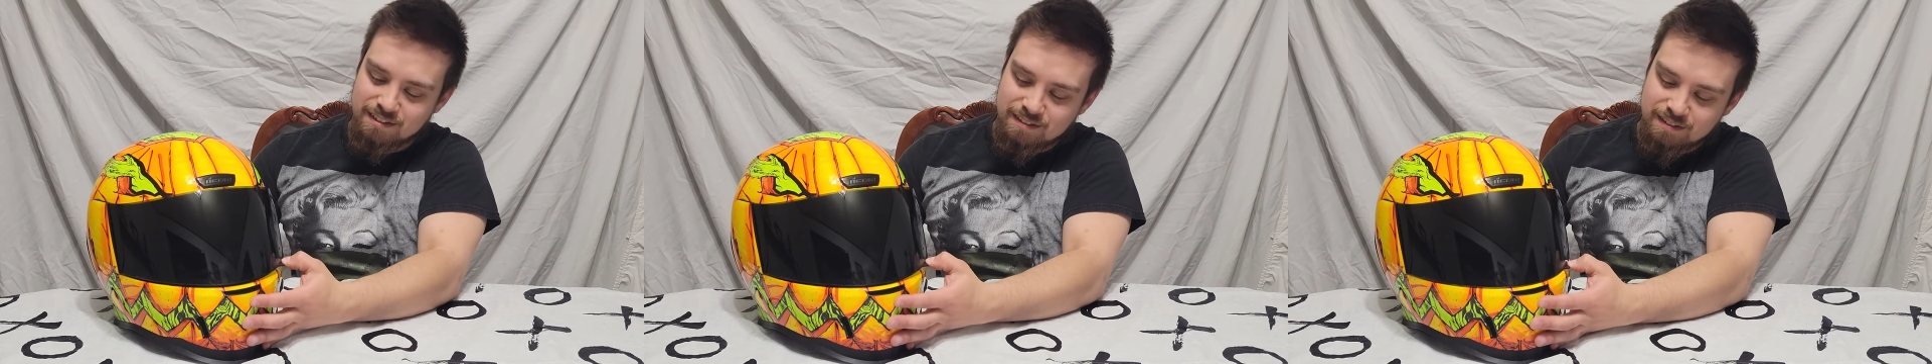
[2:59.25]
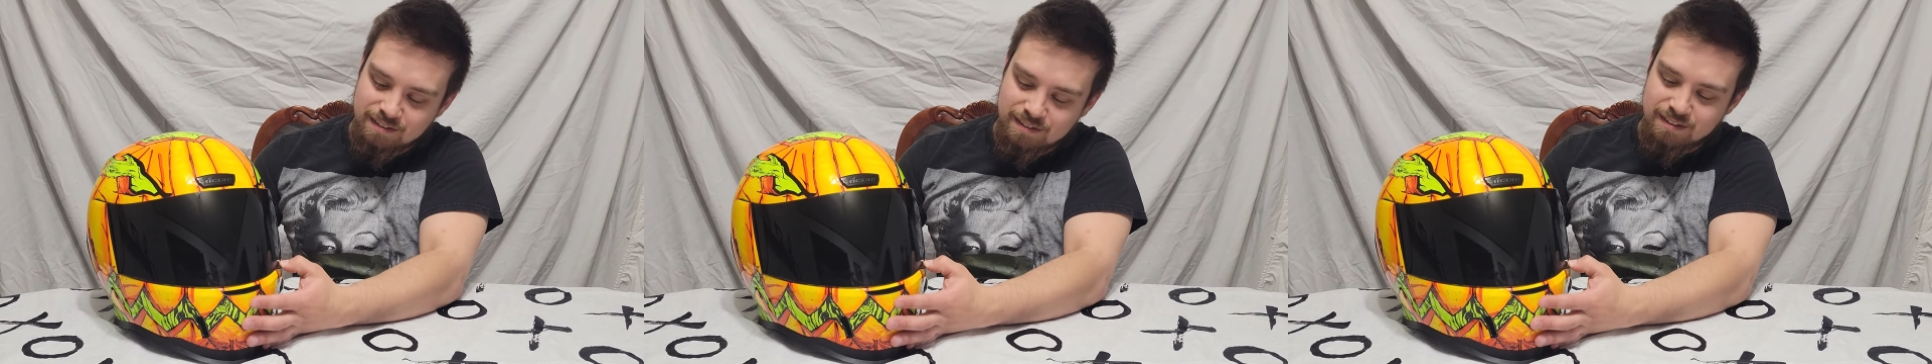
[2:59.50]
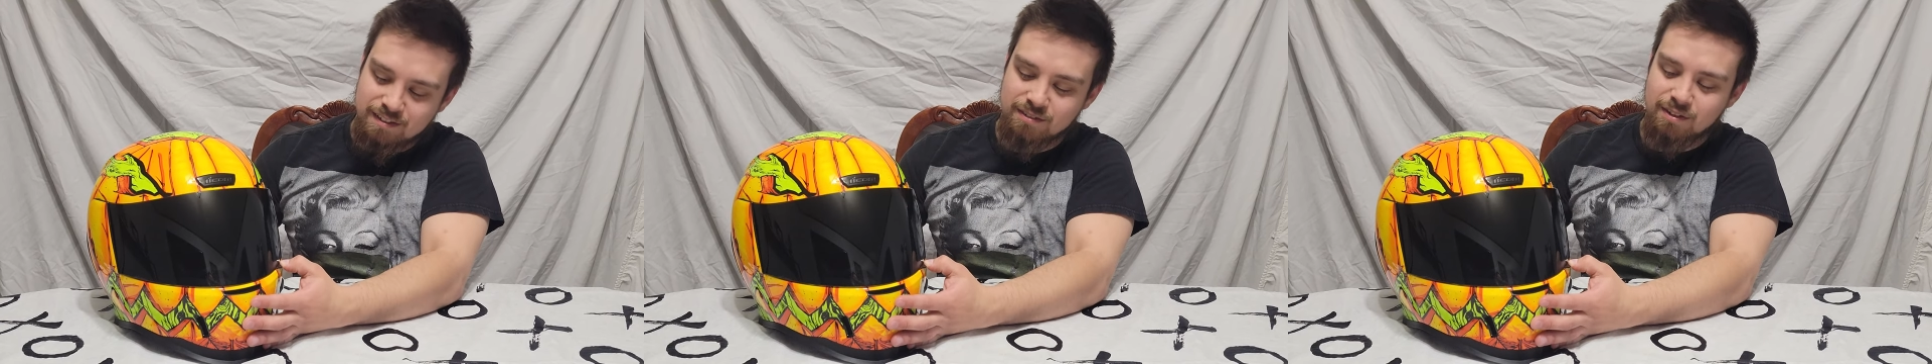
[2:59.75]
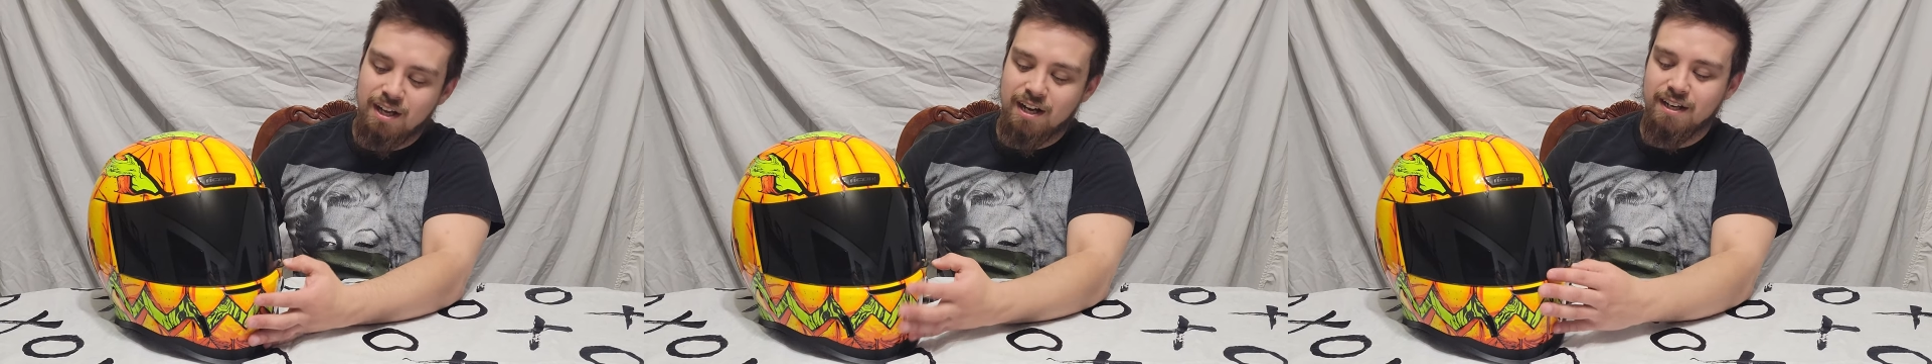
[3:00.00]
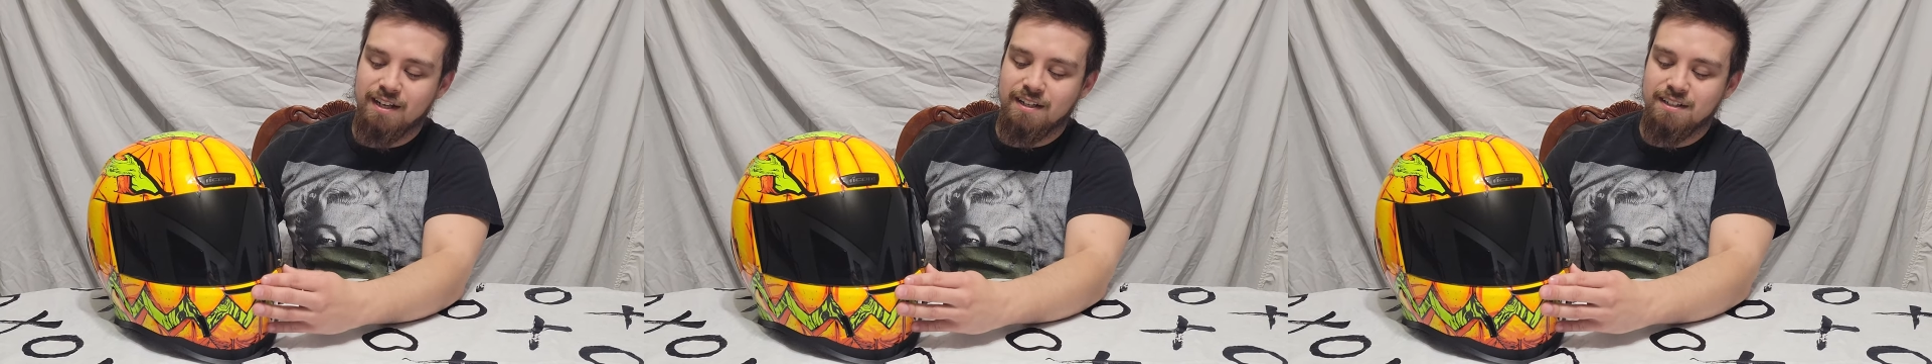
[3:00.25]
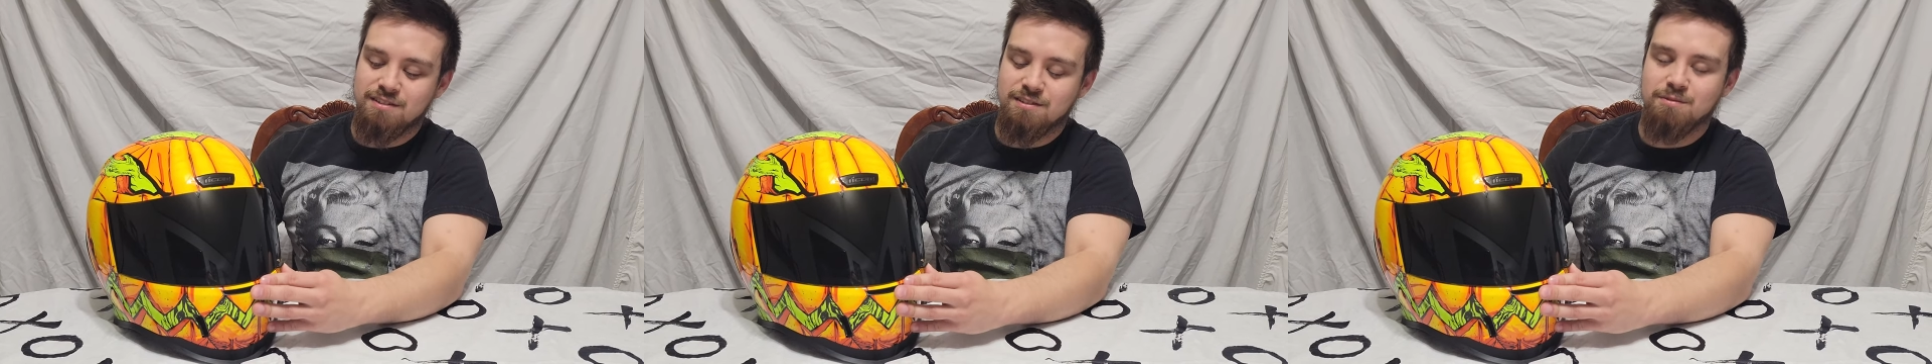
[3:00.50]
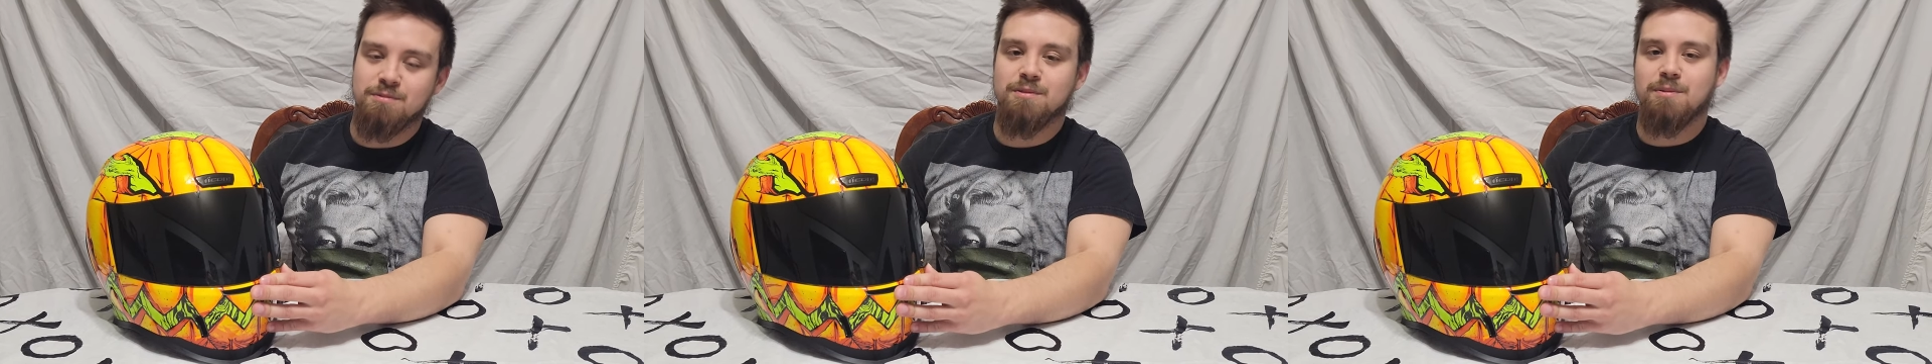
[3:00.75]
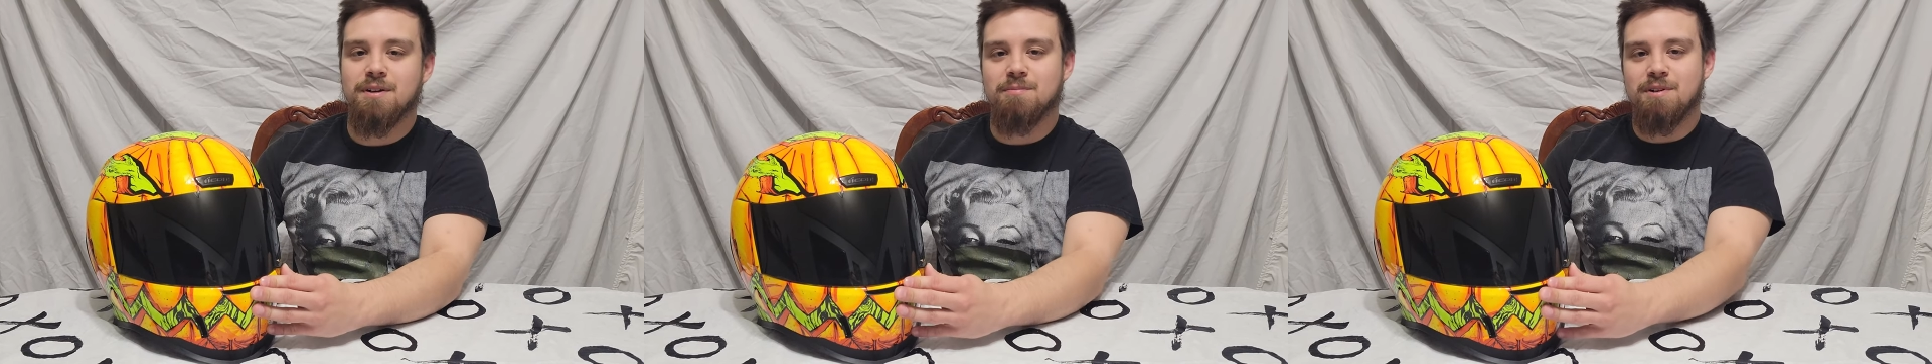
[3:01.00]
and lock it in so it won't
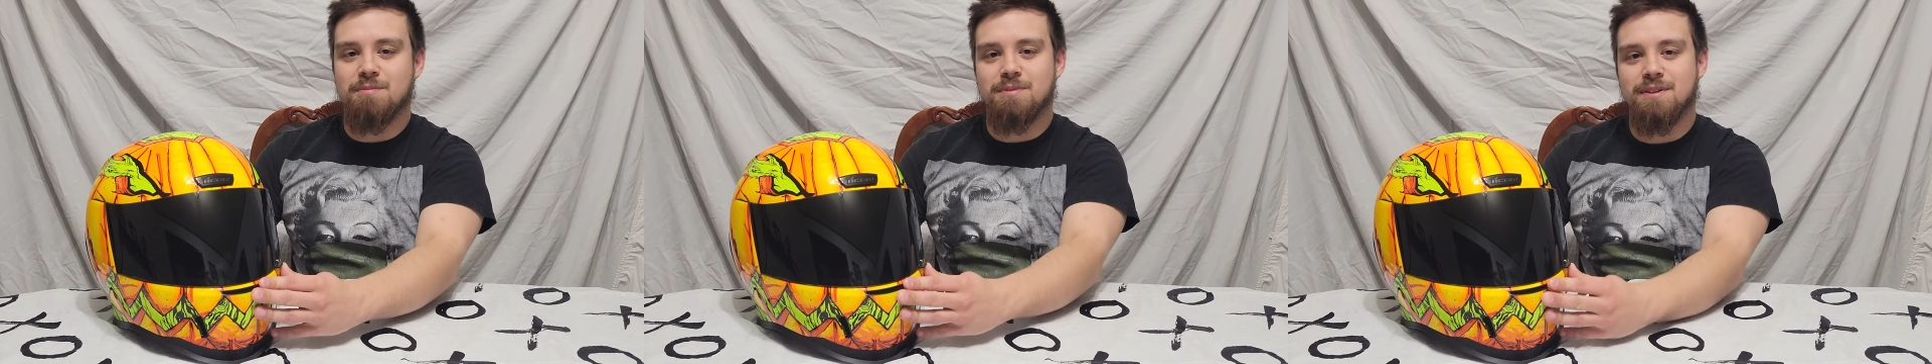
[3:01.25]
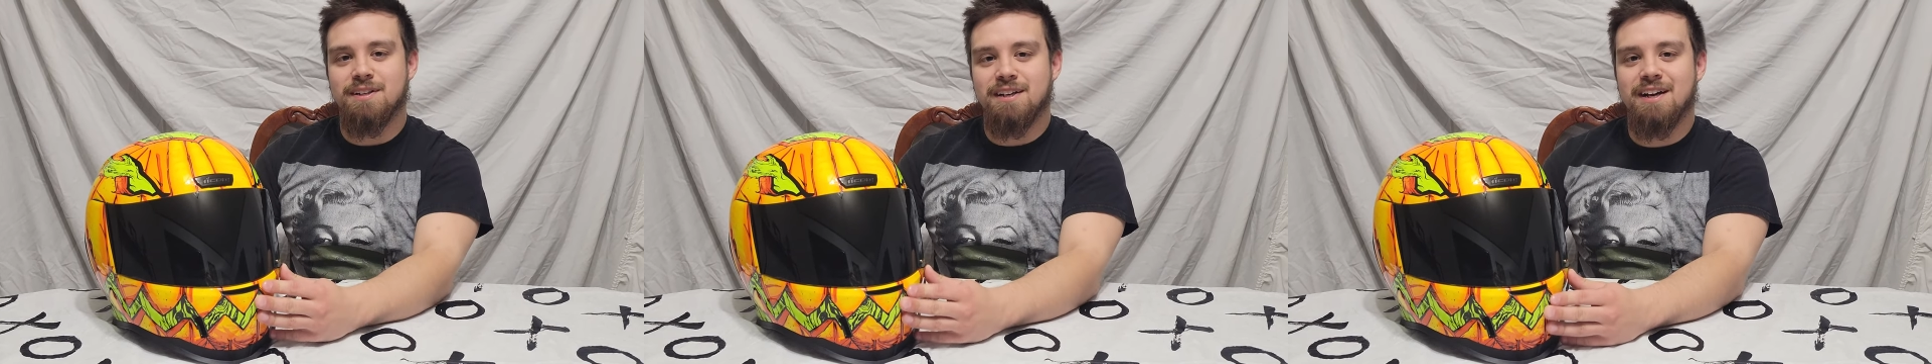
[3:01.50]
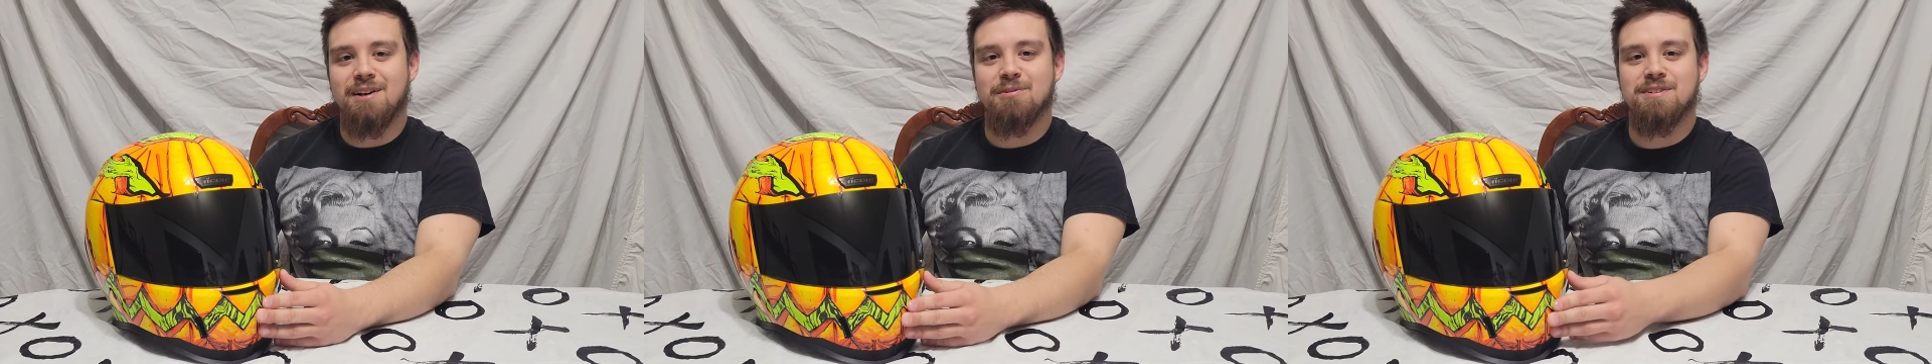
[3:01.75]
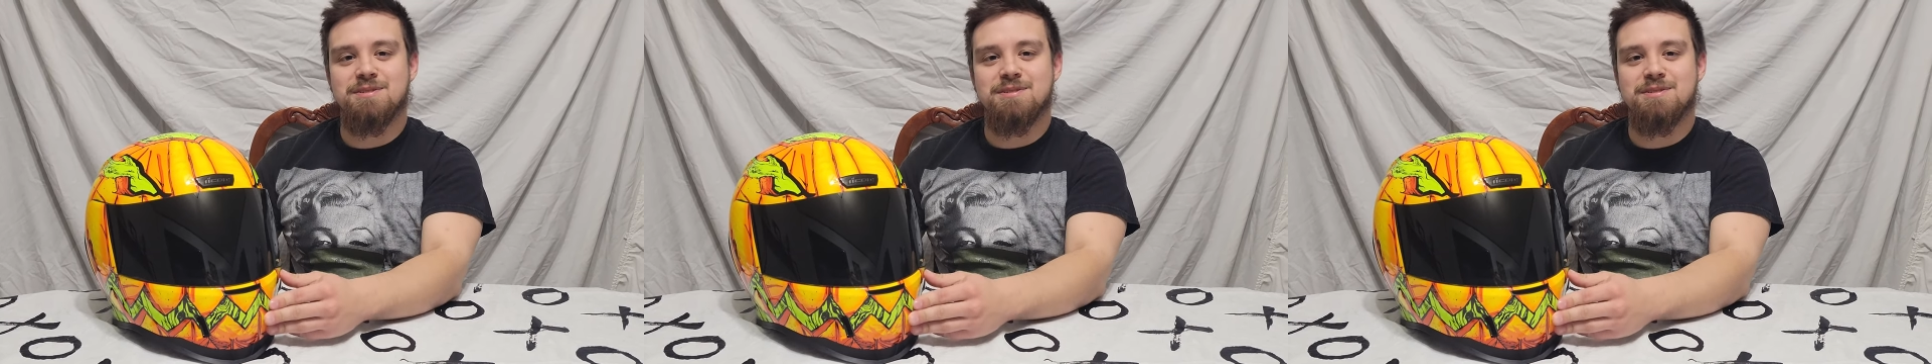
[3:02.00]
come up at highway